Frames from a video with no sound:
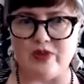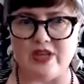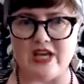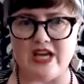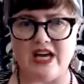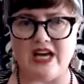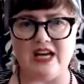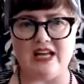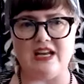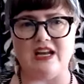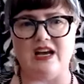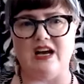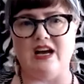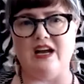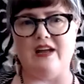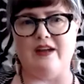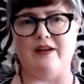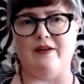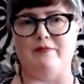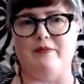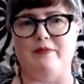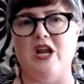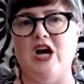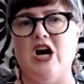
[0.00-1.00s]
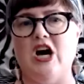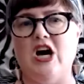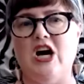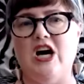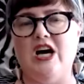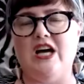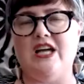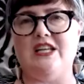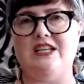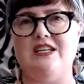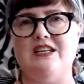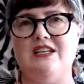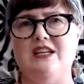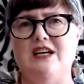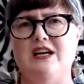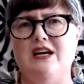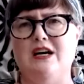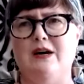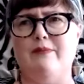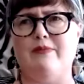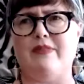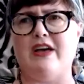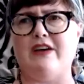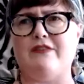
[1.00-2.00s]
That I am not
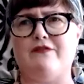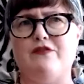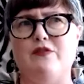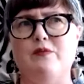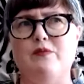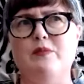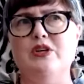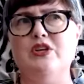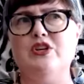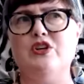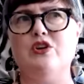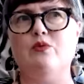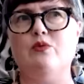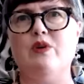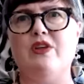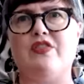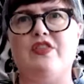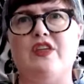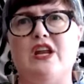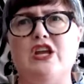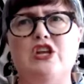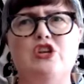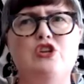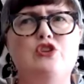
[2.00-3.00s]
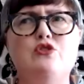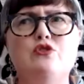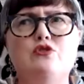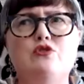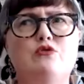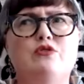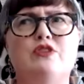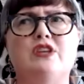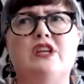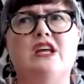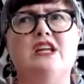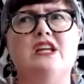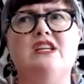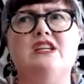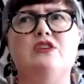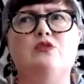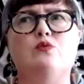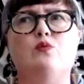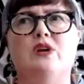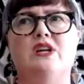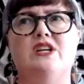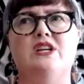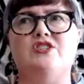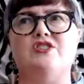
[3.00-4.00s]
um, that familiar with. And I knew that I didn't
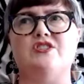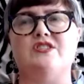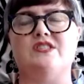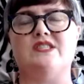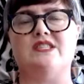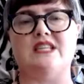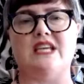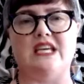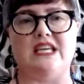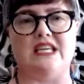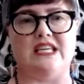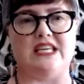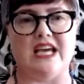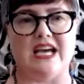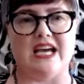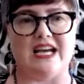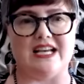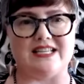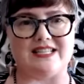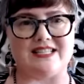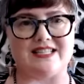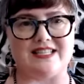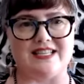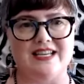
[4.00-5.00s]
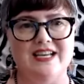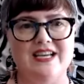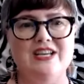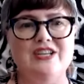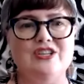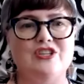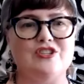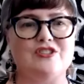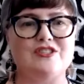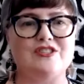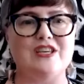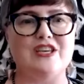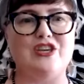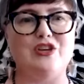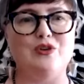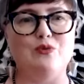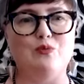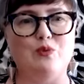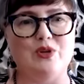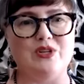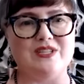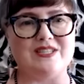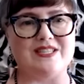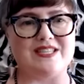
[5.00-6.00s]
want to just say yes, just like you
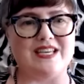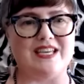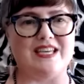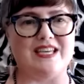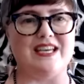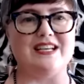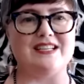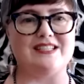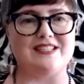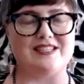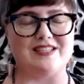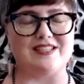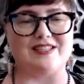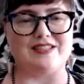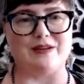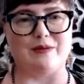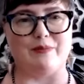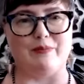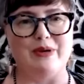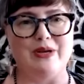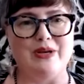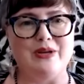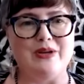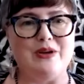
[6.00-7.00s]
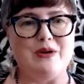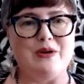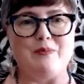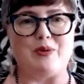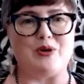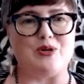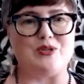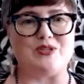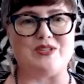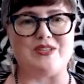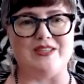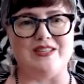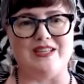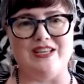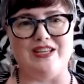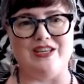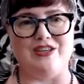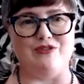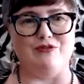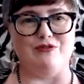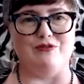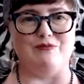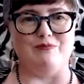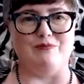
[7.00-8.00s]
wouldn't say yes to some person that
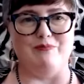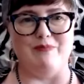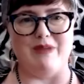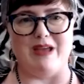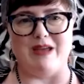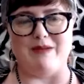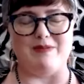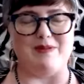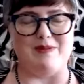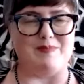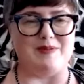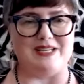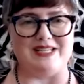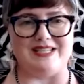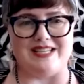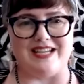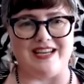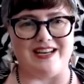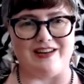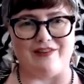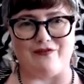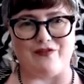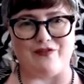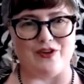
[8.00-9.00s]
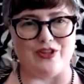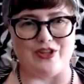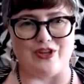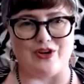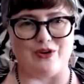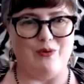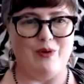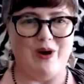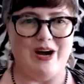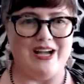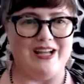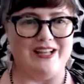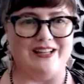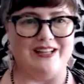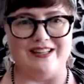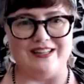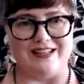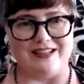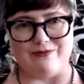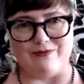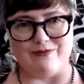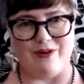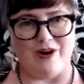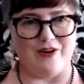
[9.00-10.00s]
you'd maybe been dating for a little while
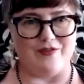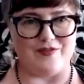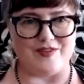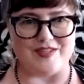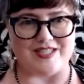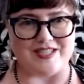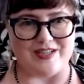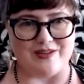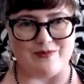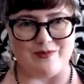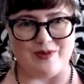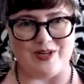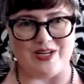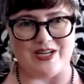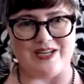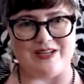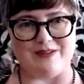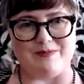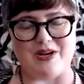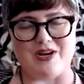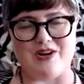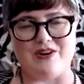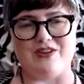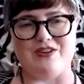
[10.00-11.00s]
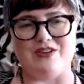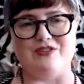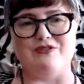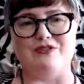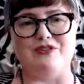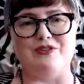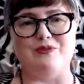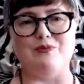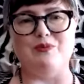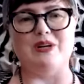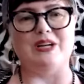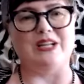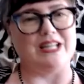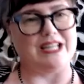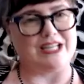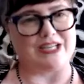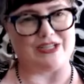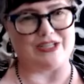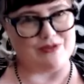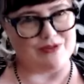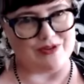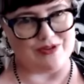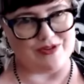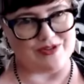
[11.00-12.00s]
and all of a sudden wanted to marry you. You want to like
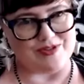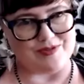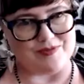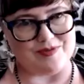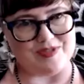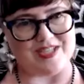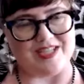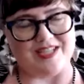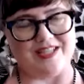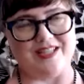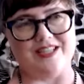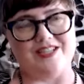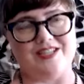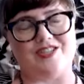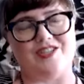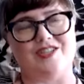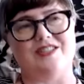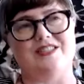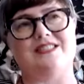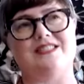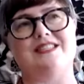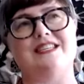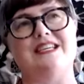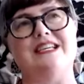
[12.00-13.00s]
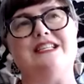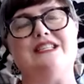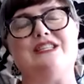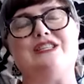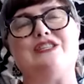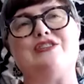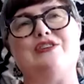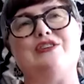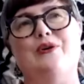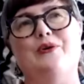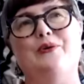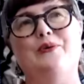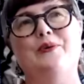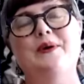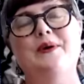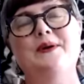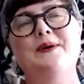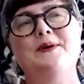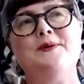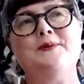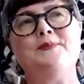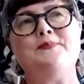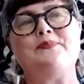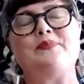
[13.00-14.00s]
do your due diligence. And so
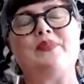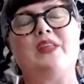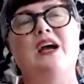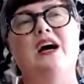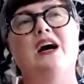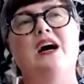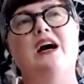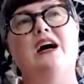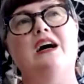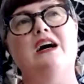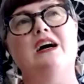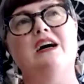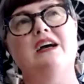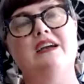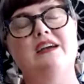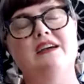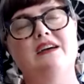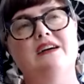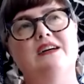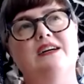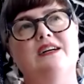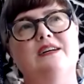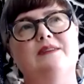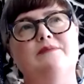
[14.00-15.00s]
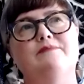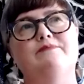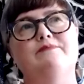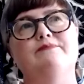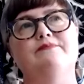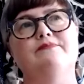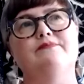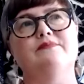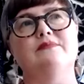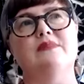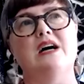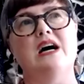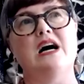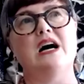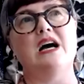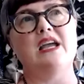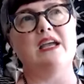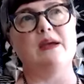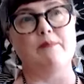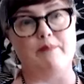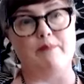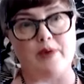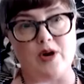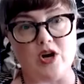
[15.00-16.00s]
I um, I
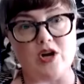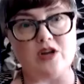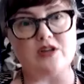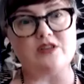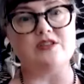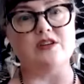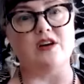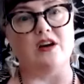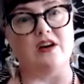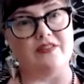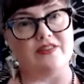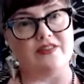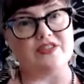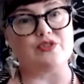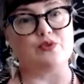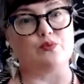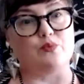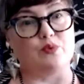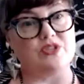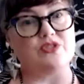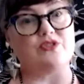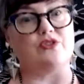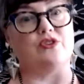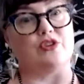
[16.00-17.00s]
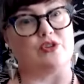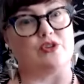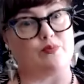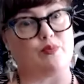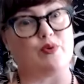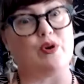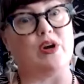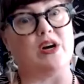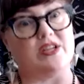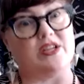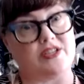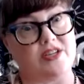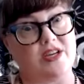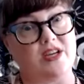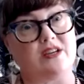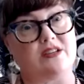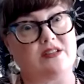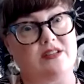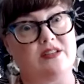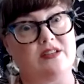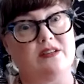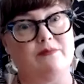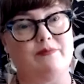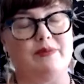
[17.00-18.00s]
embarked on this research
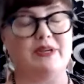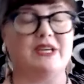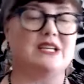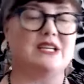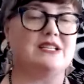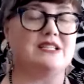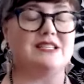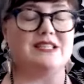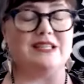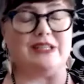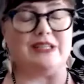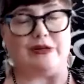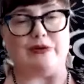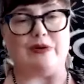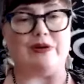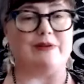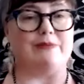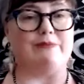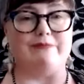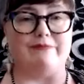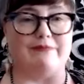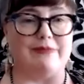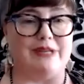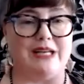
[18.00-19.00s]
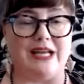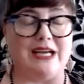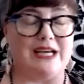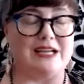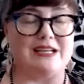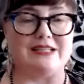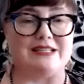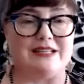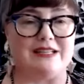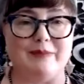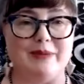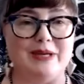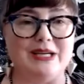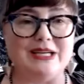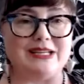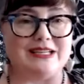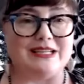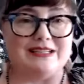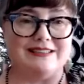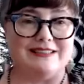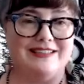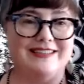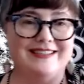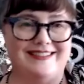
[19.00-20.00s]
project because you know I'm an academic
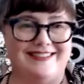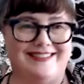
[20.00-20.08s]
and